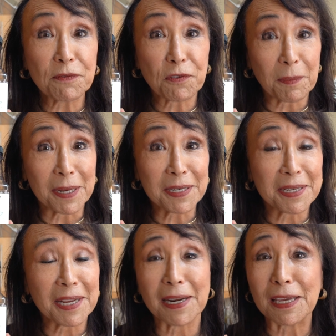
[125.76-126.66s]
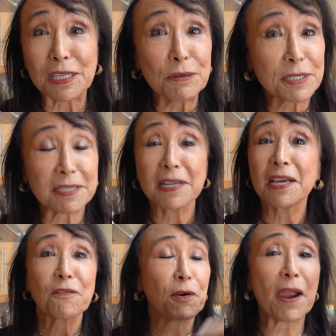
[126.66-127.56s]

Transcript: fermented, and I use it for